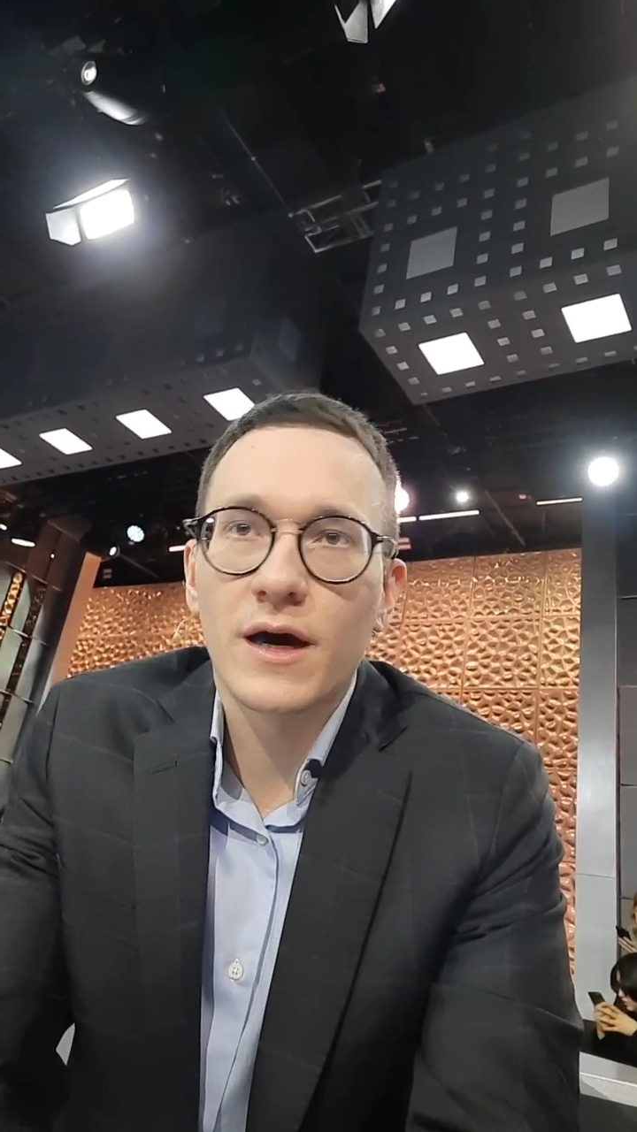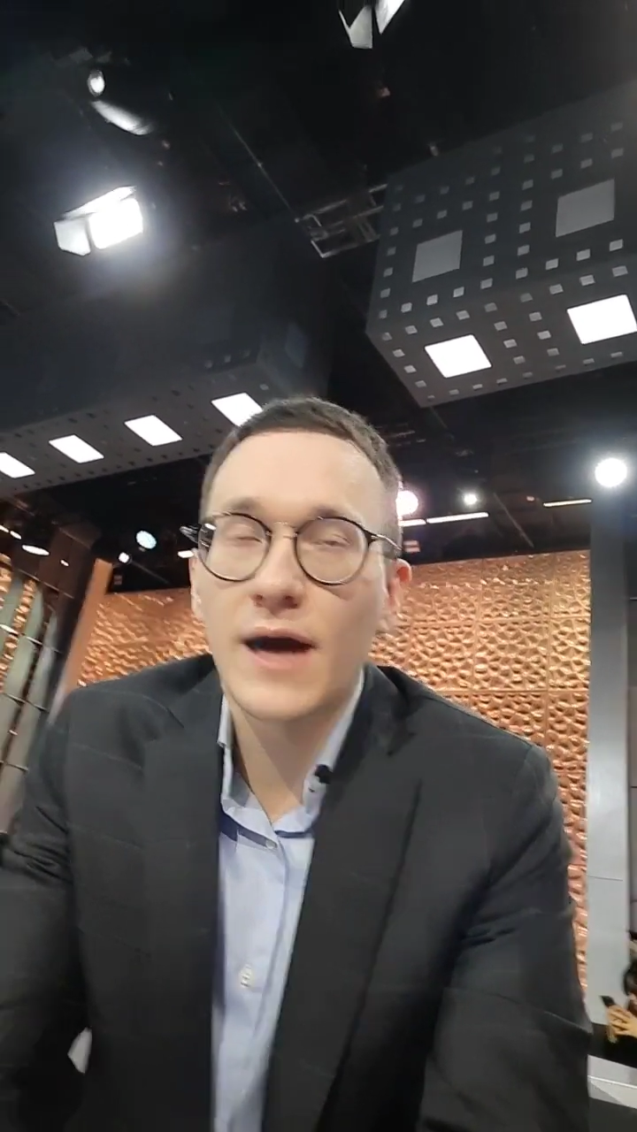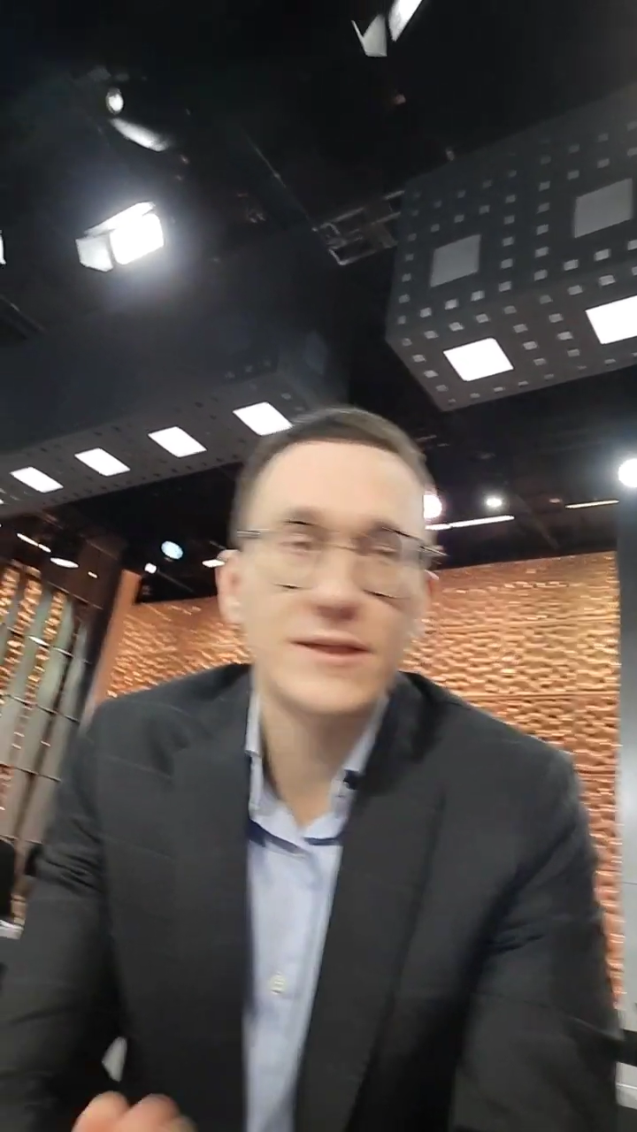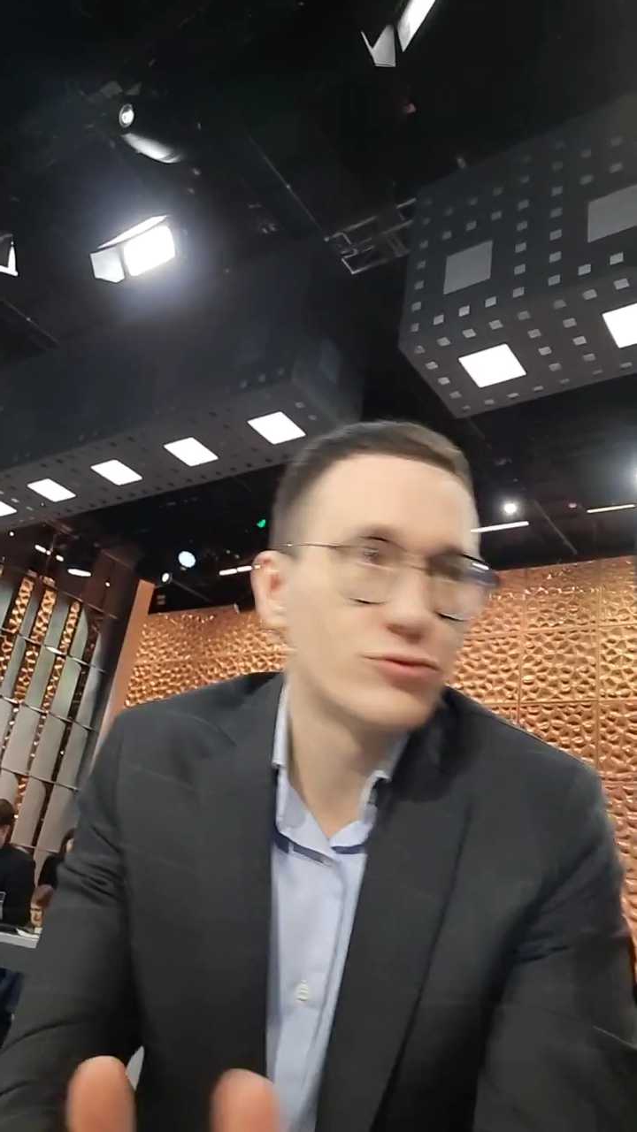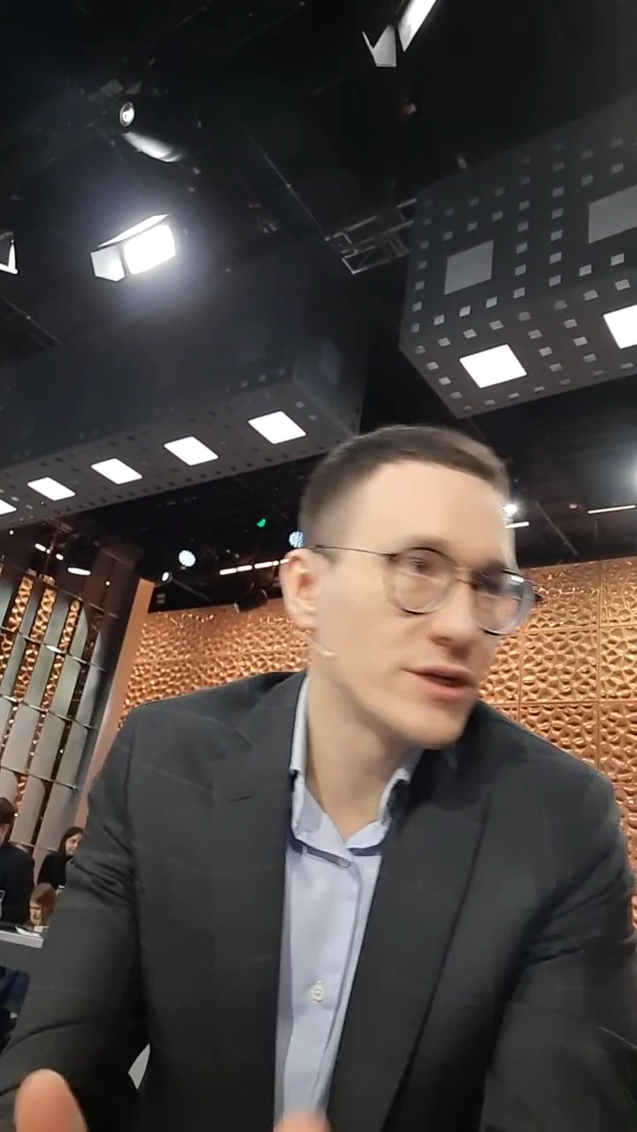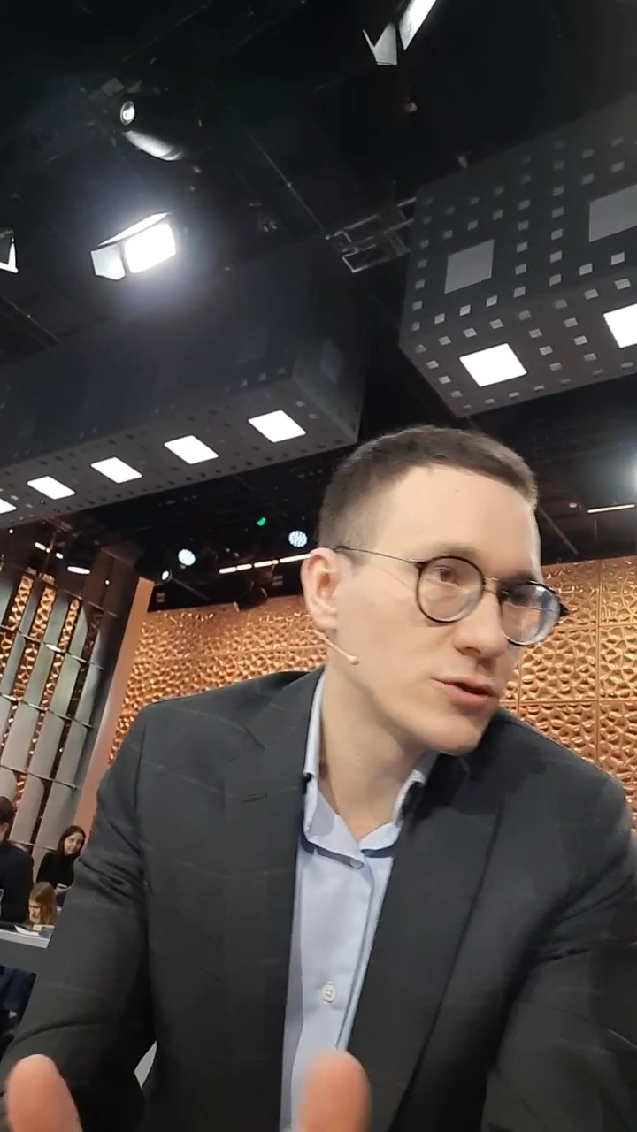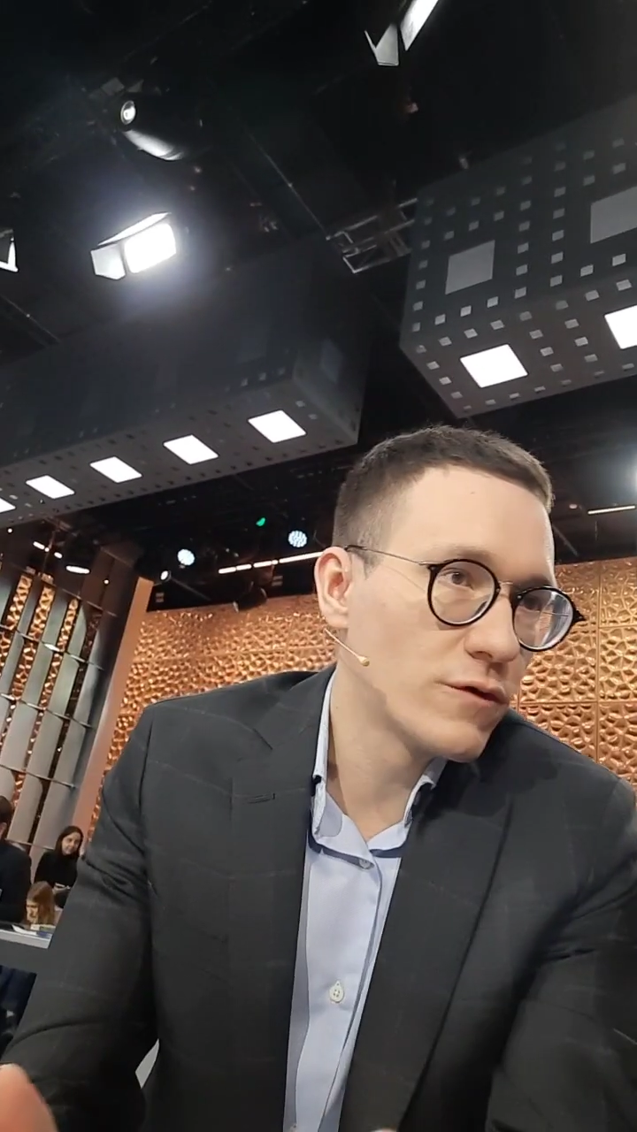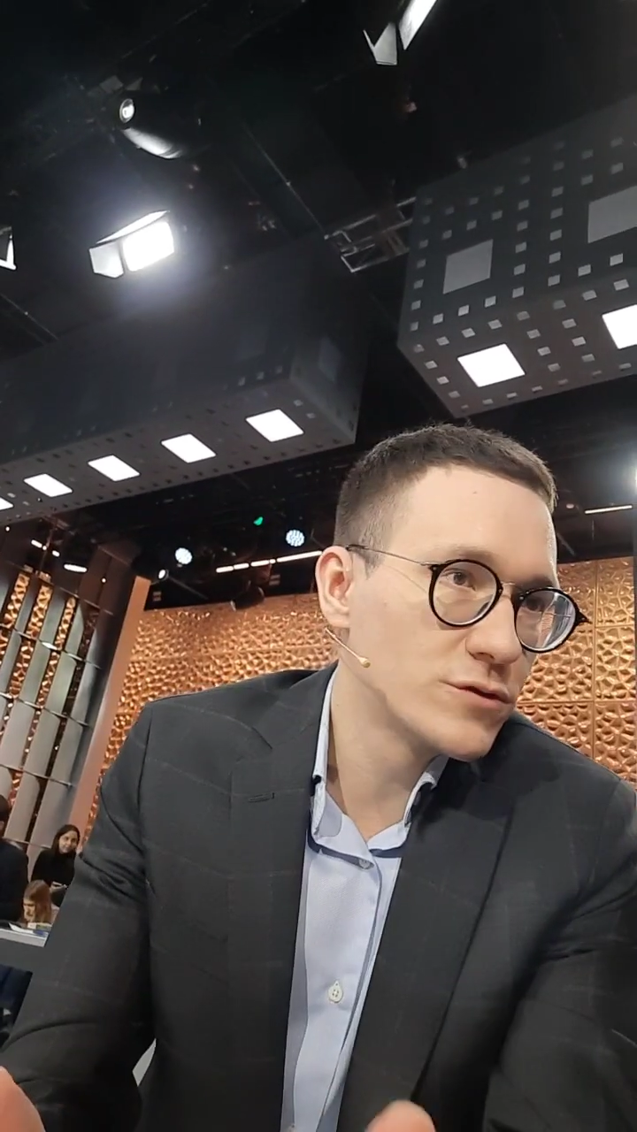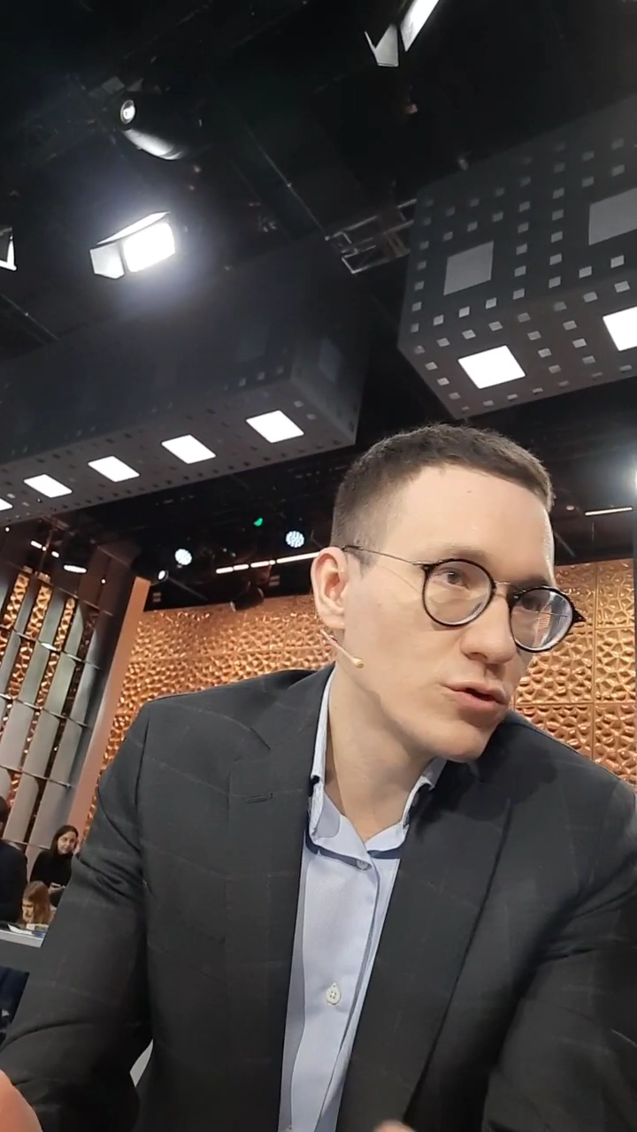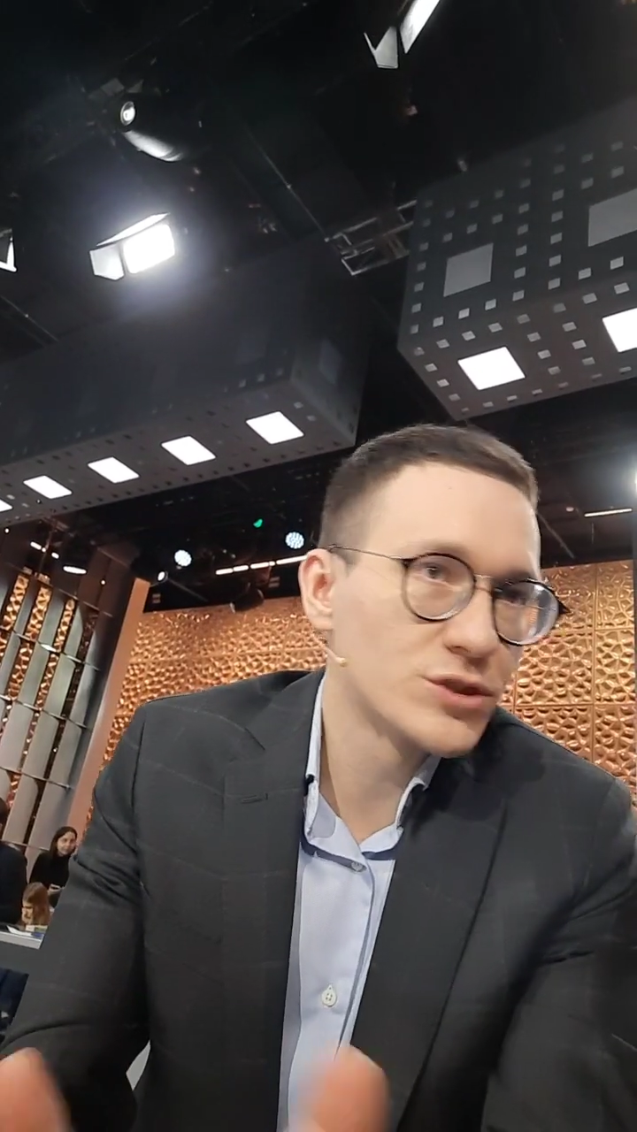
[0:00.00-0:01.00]
hundreds
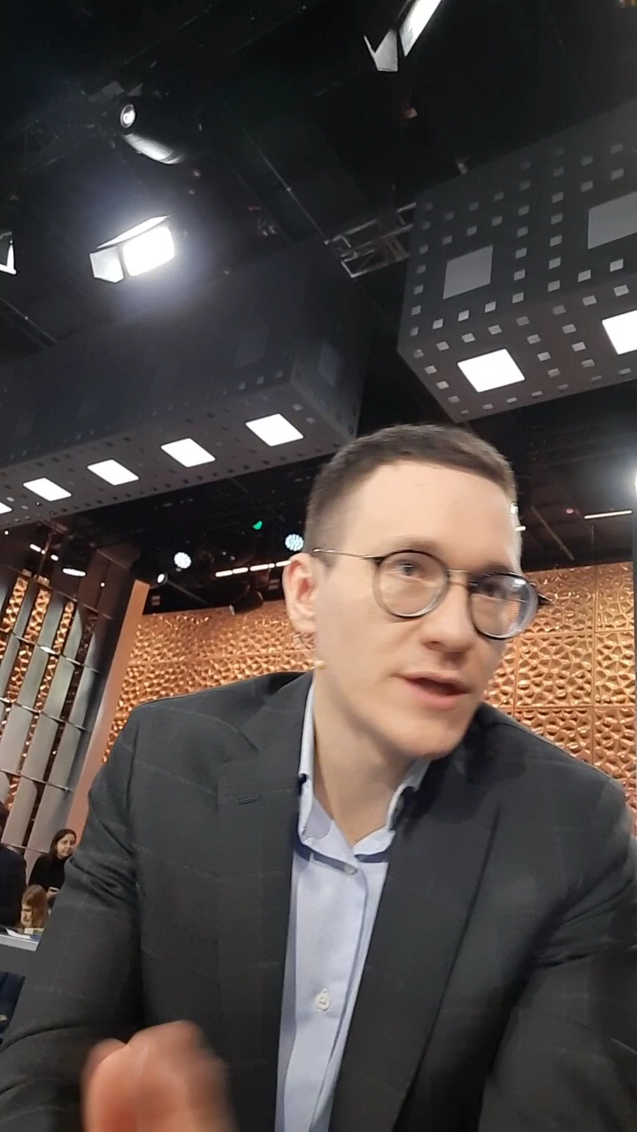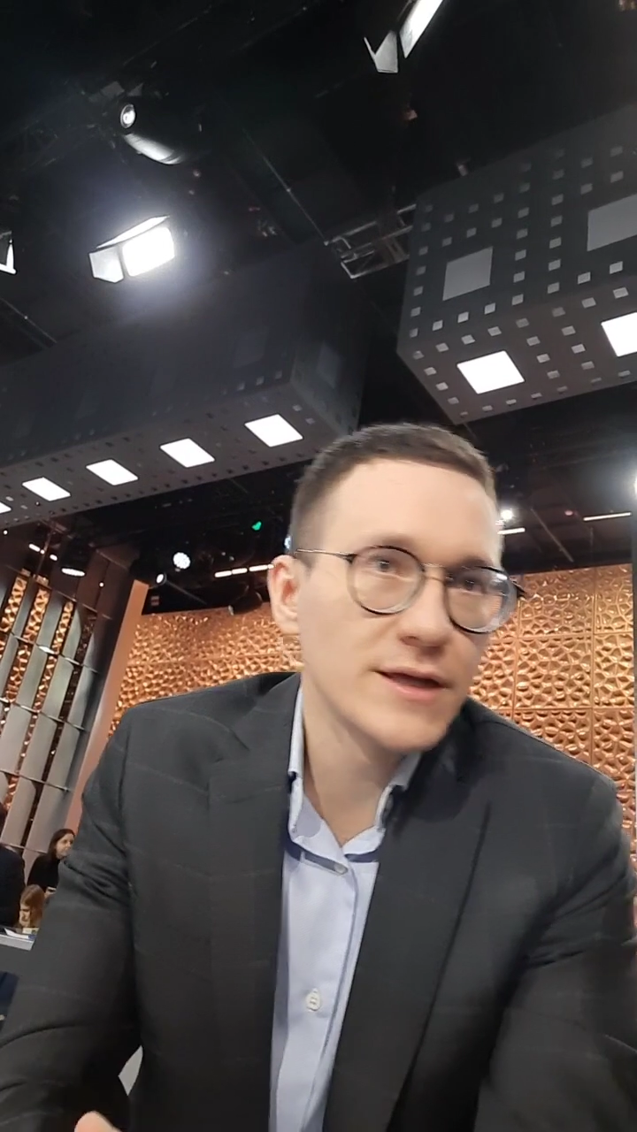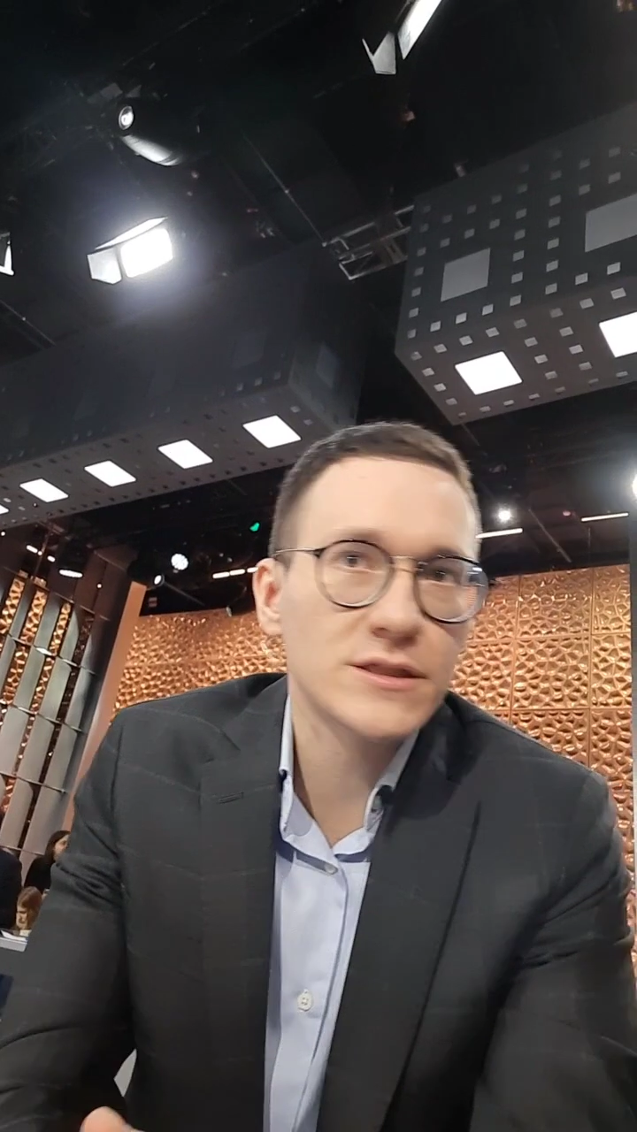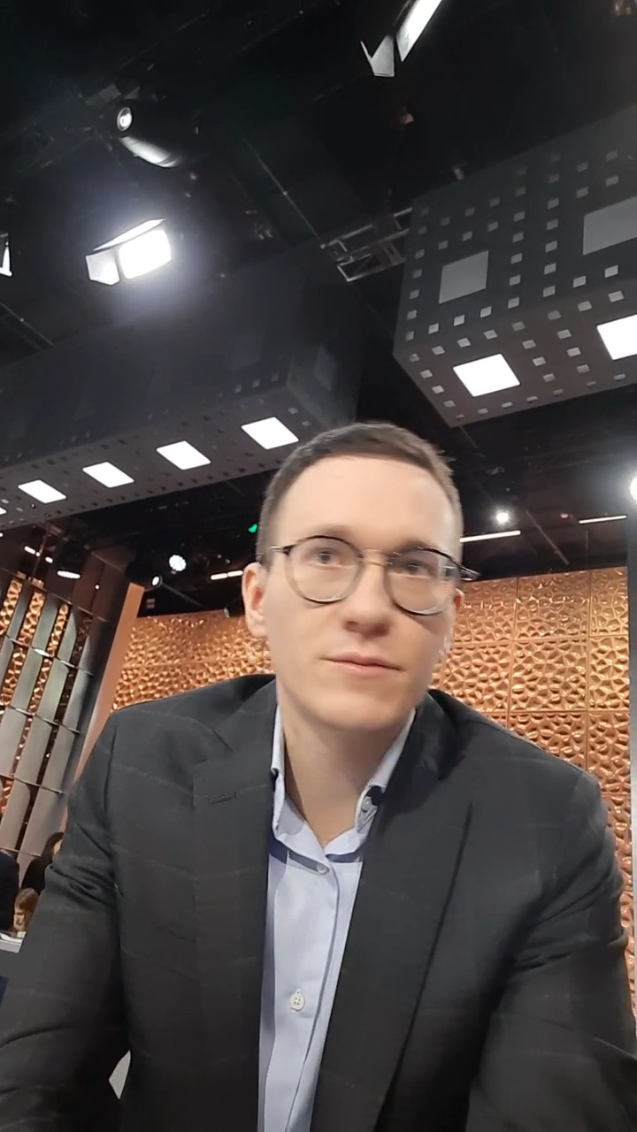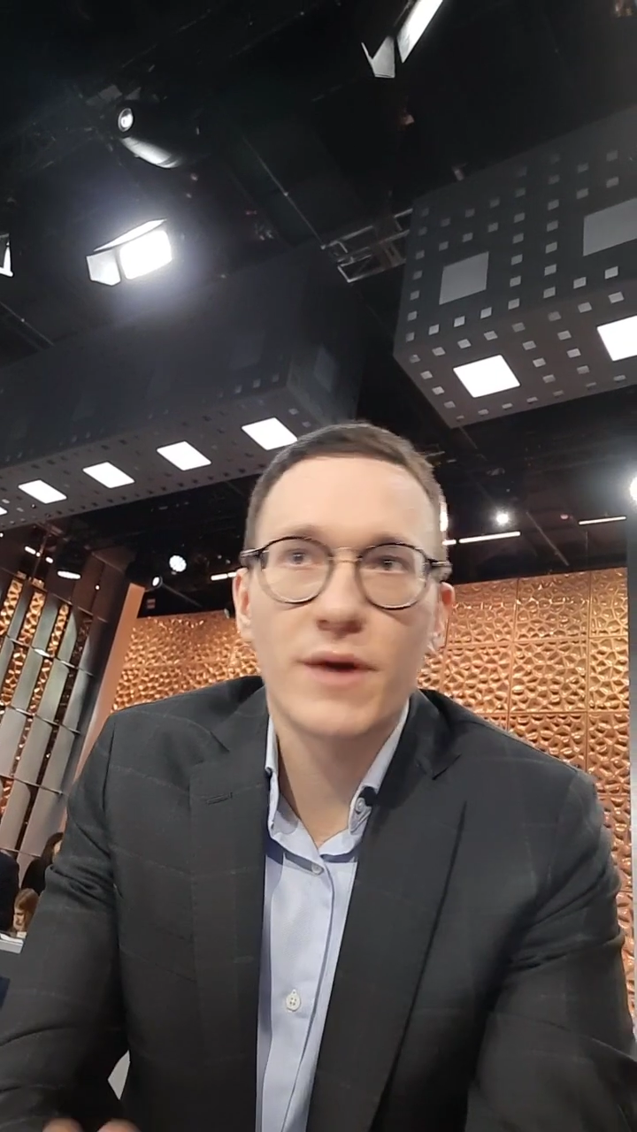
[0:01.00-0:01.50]
of those tanks,